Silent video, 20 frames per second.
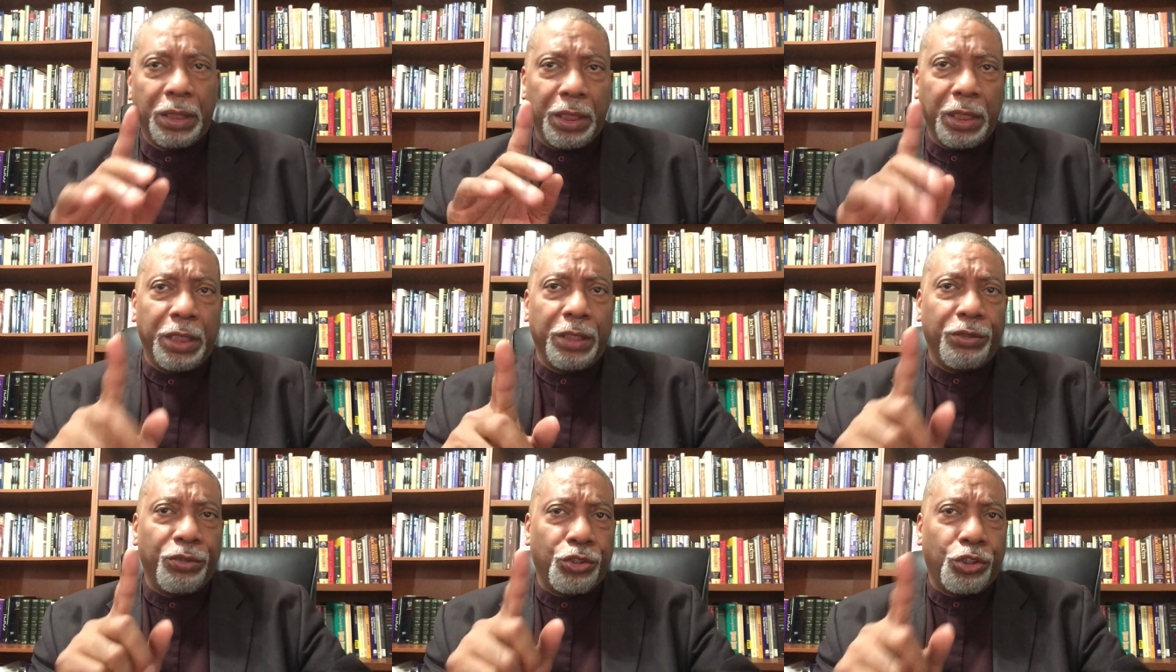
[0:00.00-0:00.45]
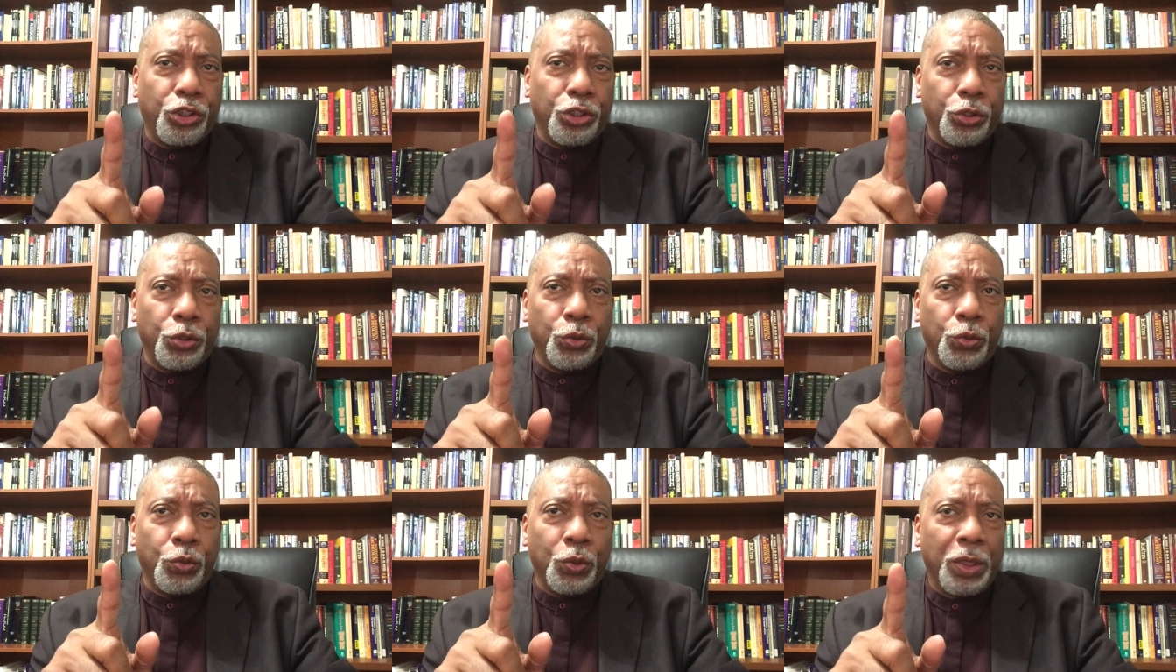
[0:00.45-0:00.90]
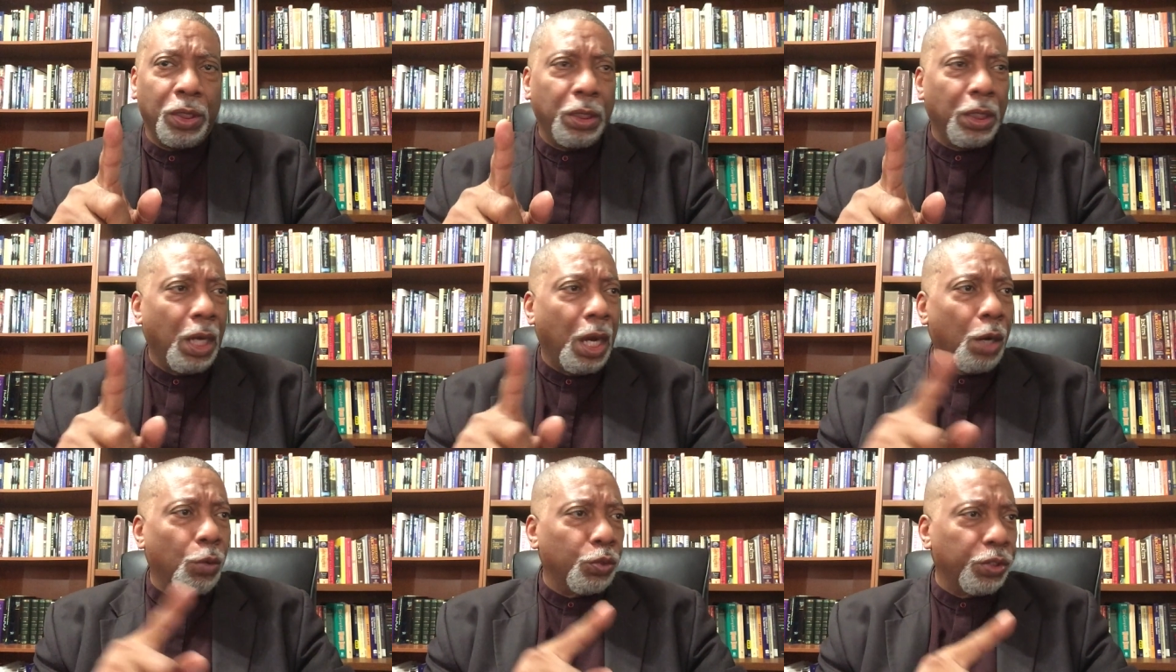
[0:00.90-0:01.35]
into
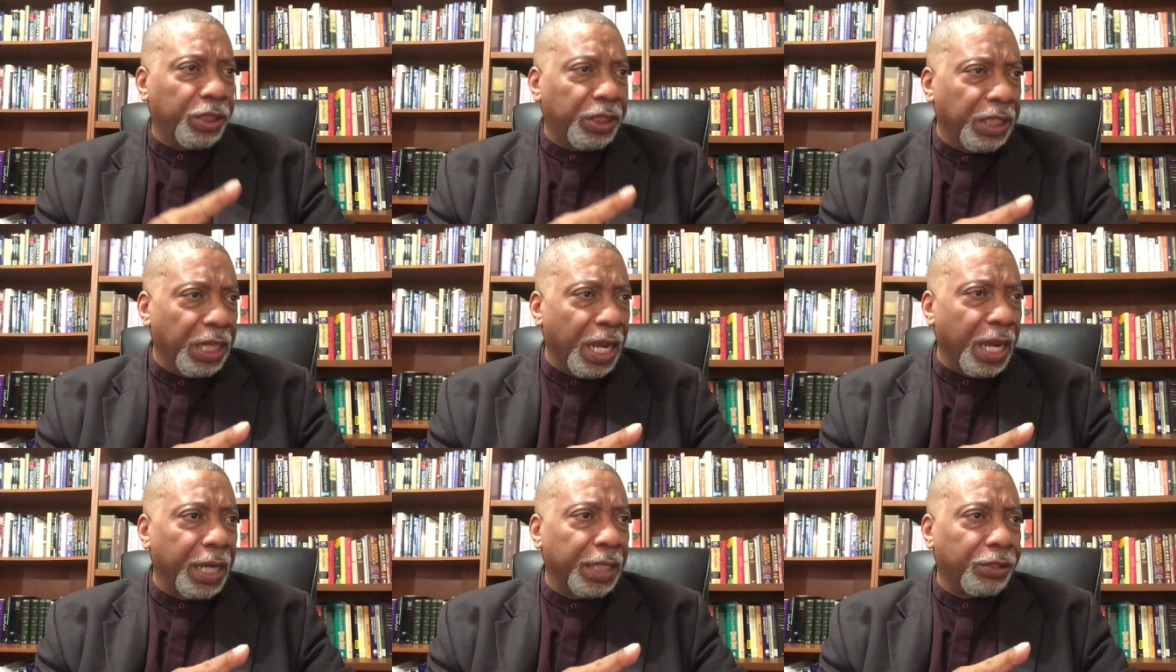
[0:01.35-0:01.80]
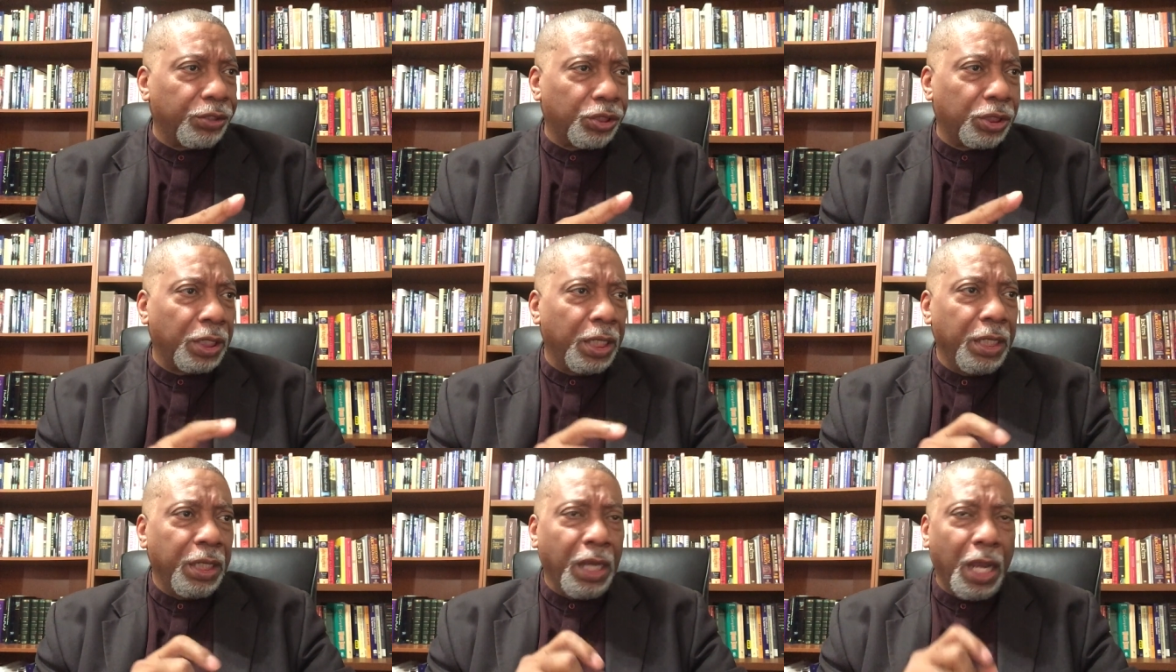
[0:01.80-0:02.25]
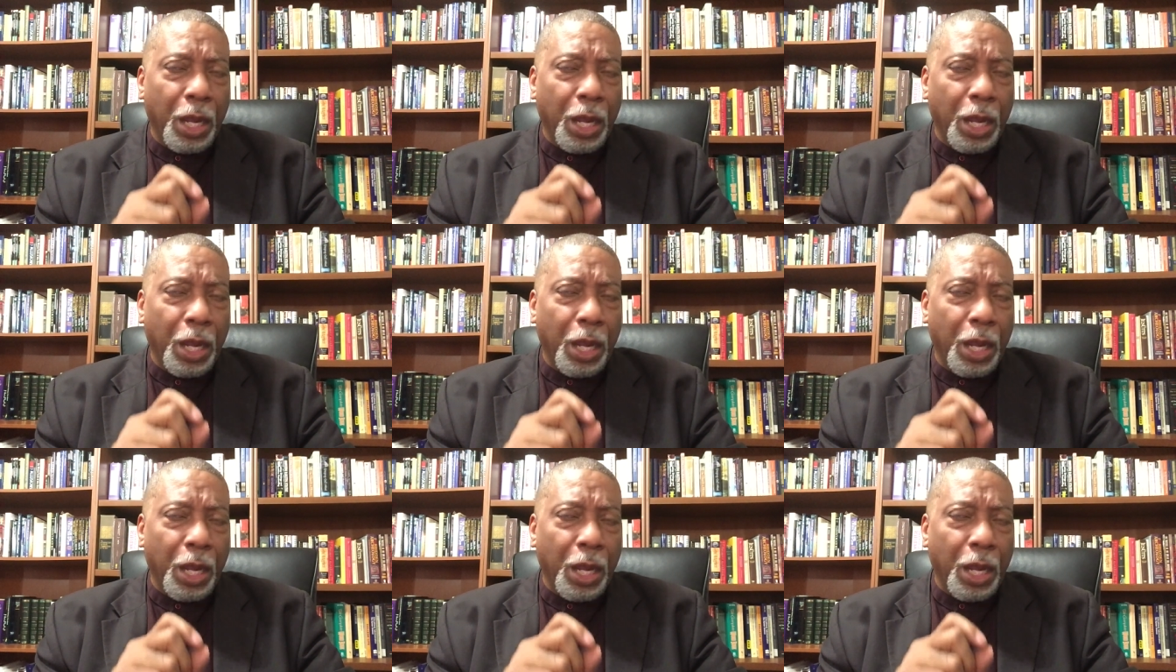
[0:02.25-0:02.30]
our text,